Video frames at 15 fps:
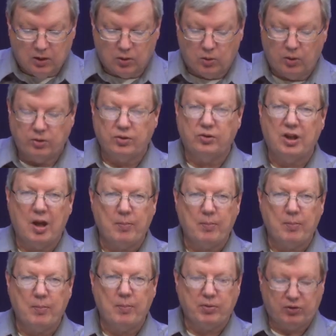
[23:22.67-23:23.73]
Now, according to
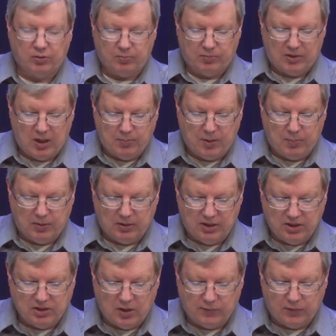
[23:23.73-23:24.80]
Tempe
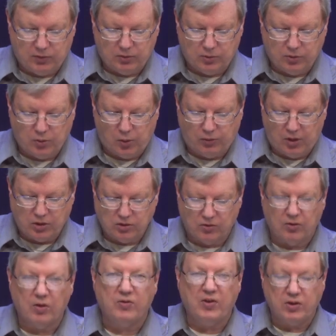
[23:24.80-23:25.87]
Police Officer
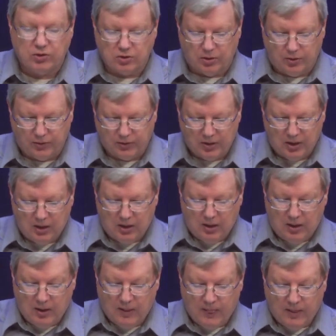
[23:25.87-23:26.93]
Association officials,
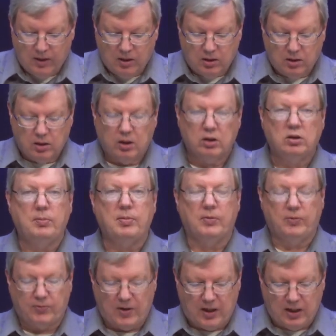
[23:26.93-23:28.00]
a group
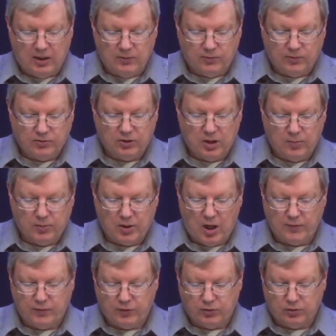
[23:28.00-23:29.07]
of 5 Tempe
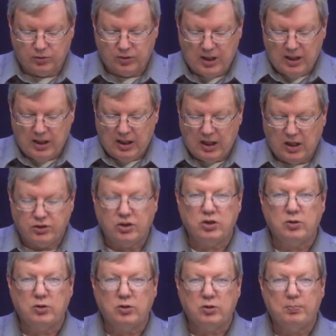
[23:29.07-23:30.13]
officers
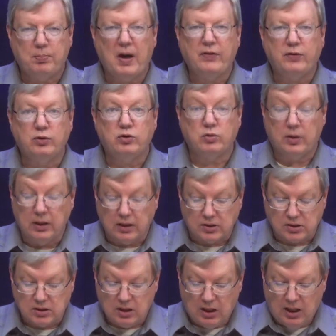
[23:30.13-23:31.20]
had just bought their
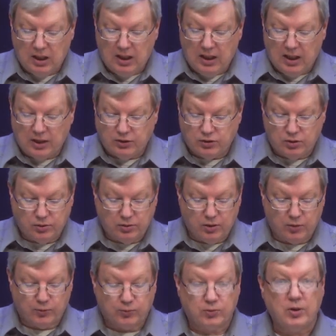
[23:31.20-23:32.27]
drinks and stood near
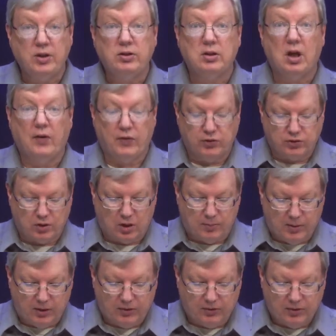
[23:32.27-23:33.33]
the front of the
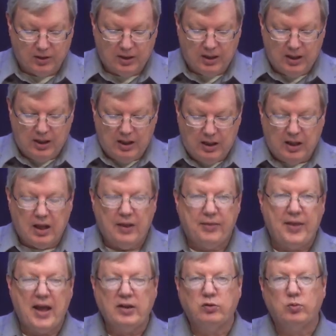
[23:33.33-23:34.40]
Starbucks,
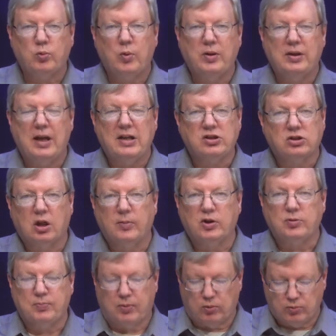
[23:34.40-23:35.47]
and that's when a
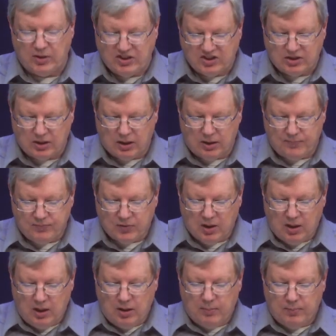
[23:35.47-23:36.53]
Starbucks barista
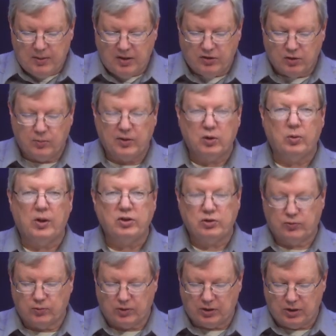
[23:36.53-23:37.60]
made the
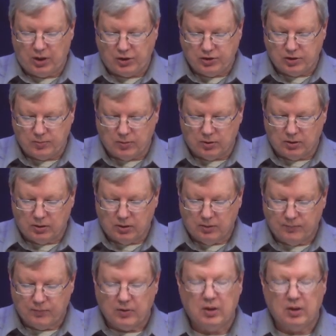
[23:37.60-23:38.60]
request for a customer,